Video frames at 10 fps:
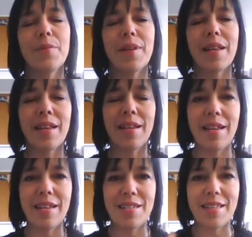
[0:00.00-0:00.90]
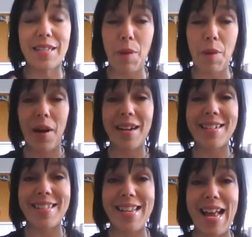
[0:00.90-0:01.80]
I need to. That's my
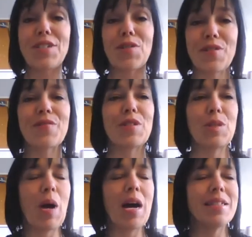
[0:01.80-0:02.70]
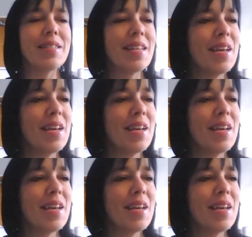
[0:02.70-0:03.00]
body's natural response.